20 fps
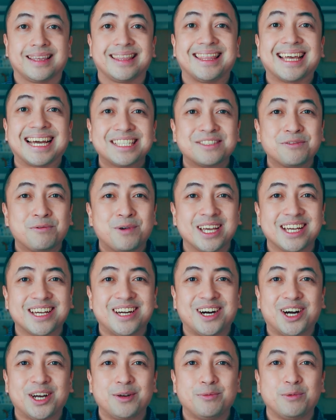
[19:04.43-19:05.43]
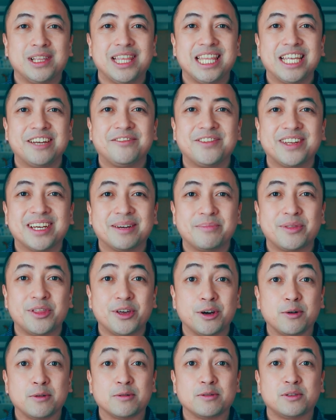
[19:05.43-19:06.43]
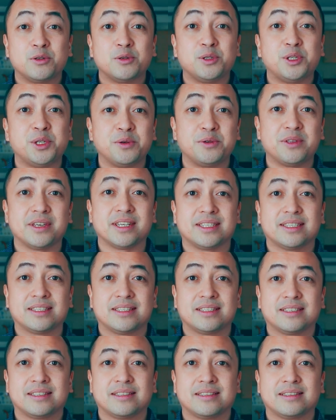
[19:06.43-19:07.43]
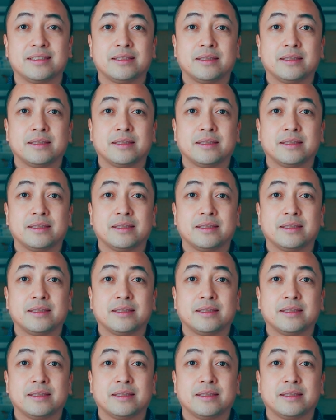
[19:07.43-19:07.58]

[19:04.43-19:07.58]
That's why God will lift up those who do this.